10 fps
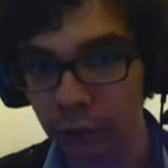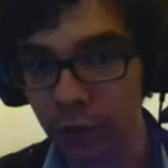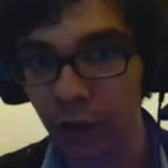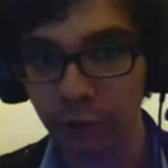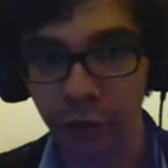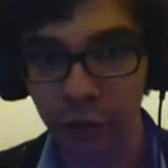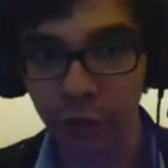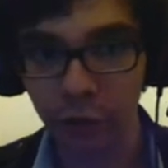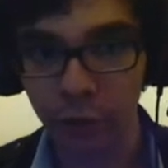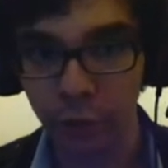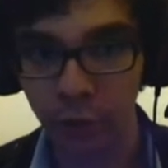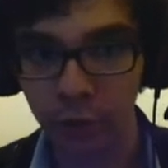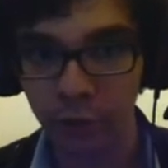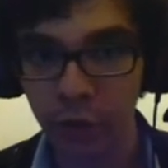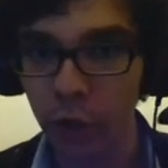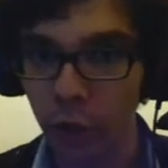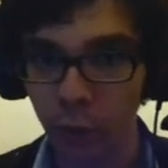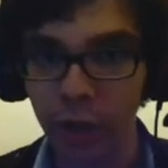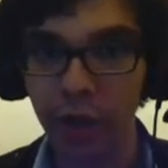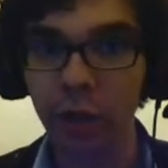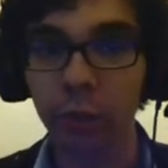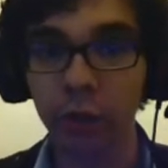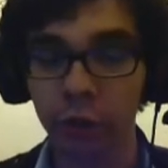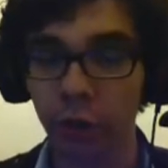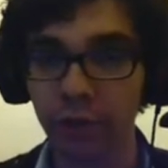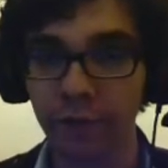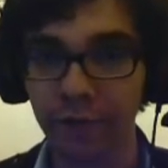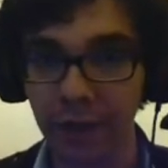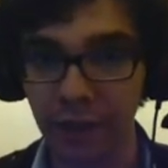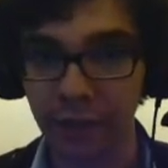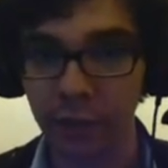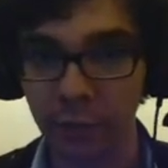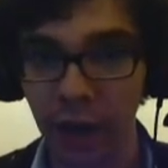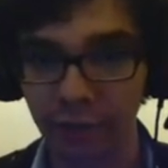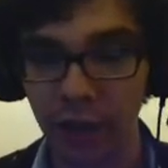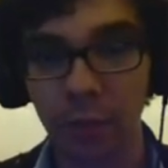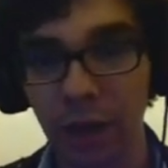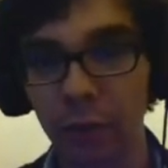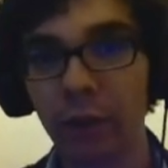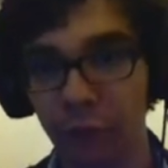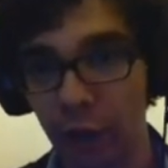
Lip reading: without further ado, we will join PhoenixCraft. By the way,